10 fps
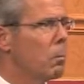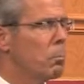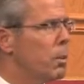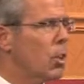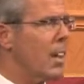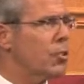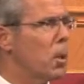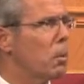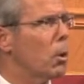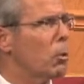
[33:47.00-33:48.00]
But that's
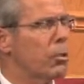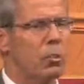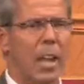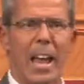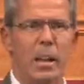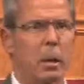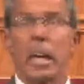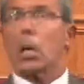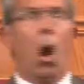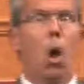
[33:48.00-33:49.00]
typical Christianity.
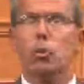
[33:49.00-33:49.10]
Get all